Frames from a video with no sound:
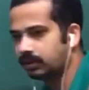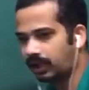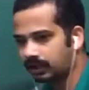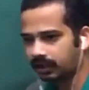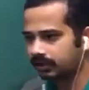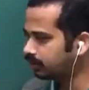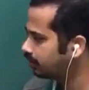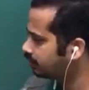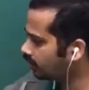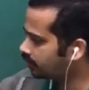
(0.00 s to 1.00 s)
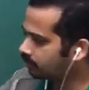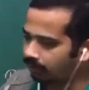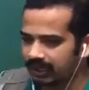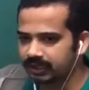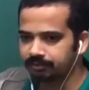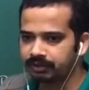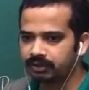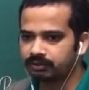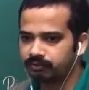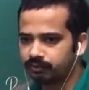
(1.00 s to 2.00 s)
That direction decides the y
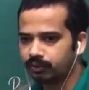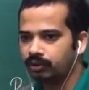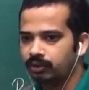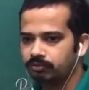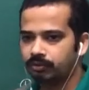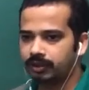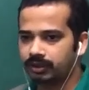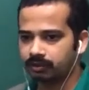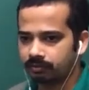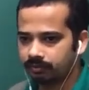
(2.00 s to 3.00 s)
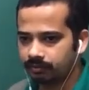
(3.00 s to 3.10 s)
component of momentum.